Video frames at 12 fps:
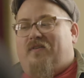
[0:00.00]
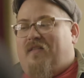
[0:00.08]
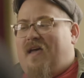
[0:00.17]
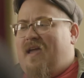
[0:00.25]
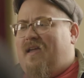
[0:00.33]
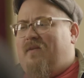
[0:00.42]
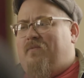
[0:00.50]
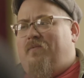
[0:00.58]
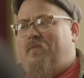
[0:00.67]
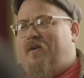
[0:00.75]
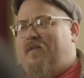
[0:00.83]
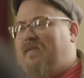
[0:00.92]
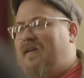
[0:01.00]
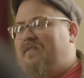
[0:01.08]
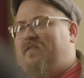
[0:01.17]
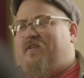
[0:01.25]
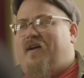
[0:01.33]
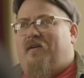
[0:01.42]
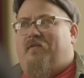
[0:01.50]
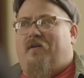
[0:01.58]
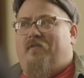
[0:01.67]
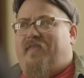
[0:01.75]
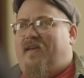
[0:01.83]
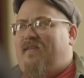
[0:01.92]
are like and what it's like to try and
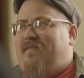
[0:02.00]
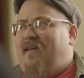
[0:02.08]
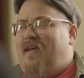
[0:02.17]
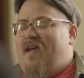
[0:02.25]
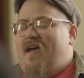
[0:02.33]
grow things.